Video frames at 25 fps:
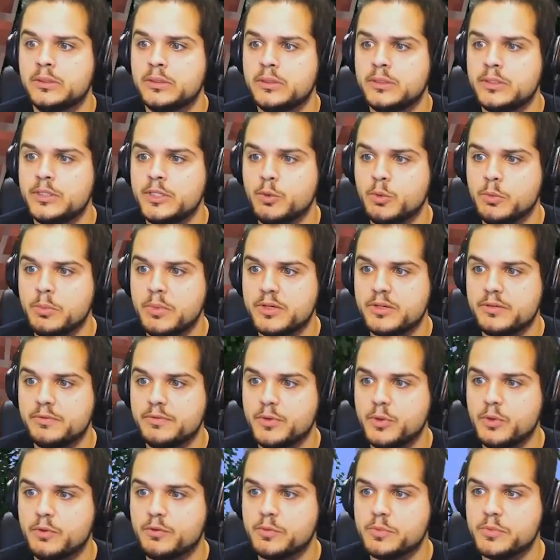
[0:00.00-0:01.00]
You were meant to
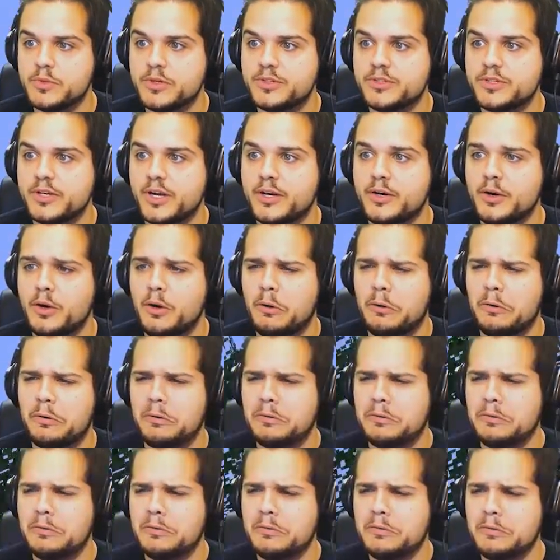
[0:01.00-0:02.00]
view it from this side. Oh.
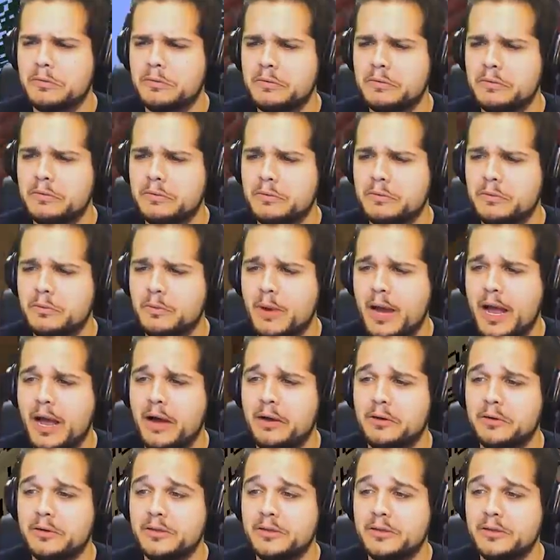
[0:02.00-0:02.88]
Wow.